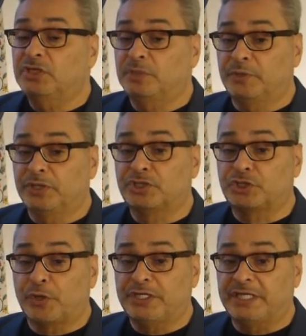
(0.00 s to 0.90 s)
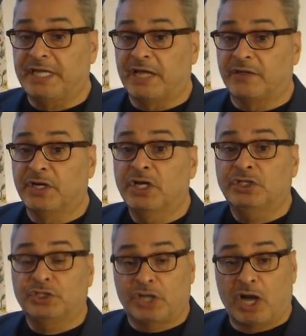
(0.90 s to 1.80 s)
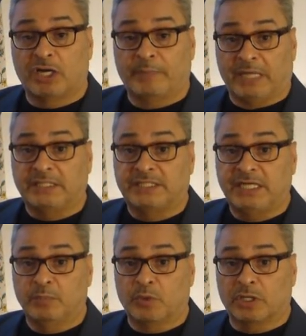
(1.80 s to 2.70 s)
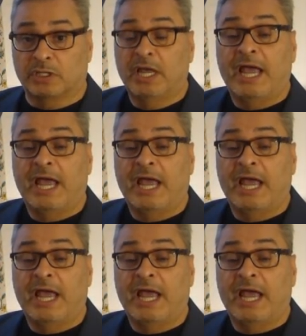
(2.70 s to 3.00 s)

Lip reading: to put a story together to talk about teamwork